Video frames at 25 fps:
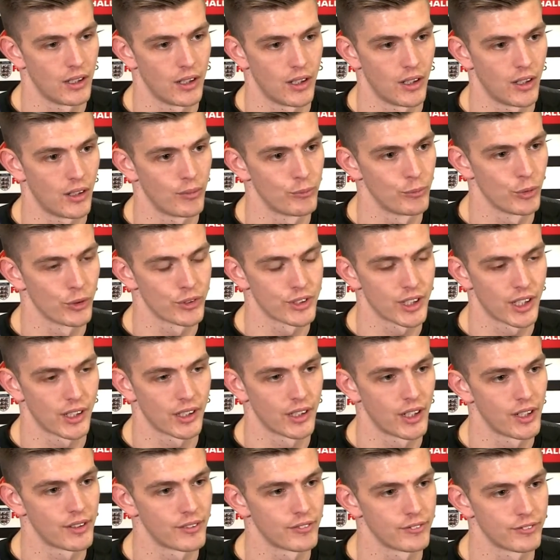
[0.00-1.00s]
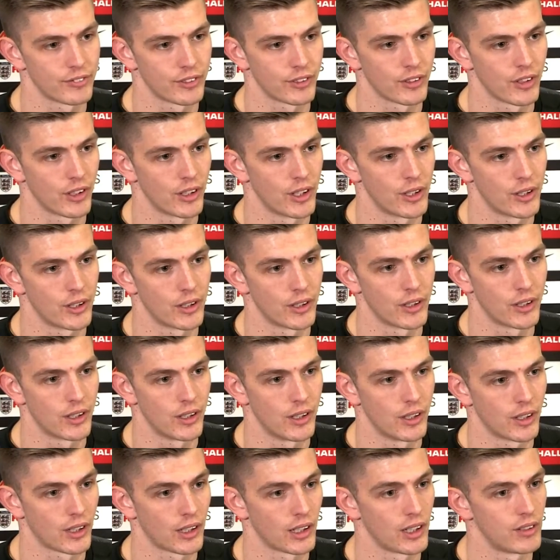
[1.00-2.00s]
I'm not taking anything for granted
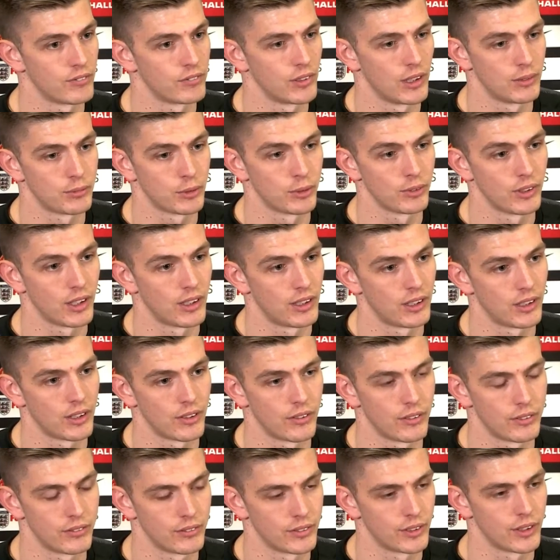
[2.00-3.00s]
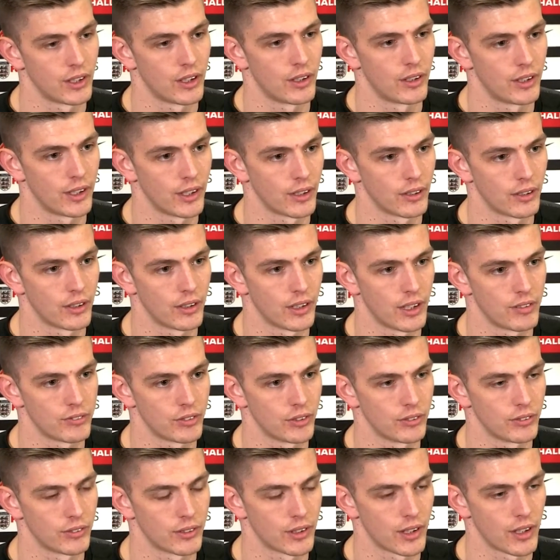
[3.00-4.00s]
at club level, let alone at England
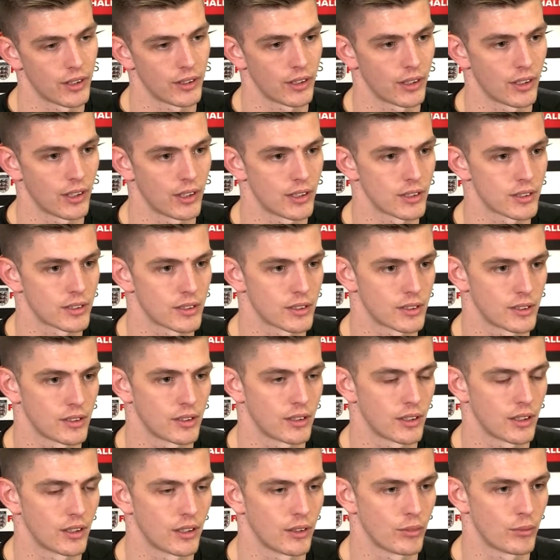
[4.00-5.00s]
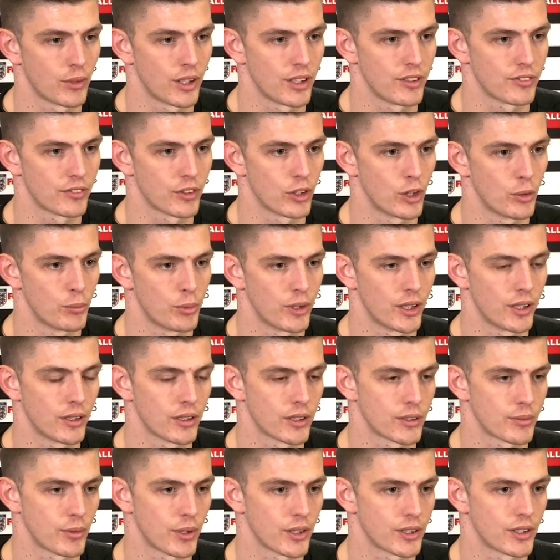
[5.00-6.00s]
level. And I think that's the way you've got to be,
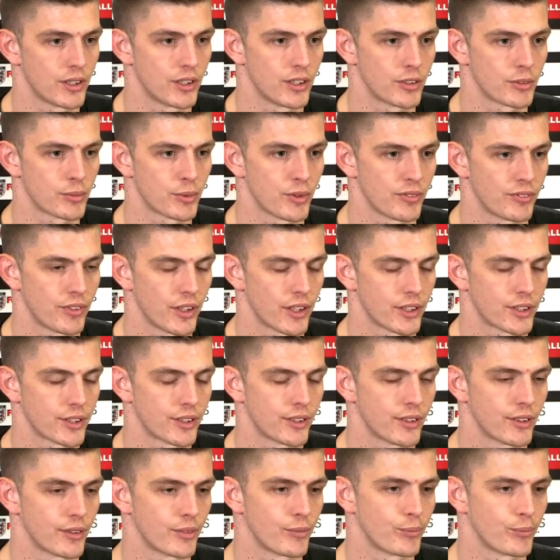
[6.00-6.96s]
especially in this profession.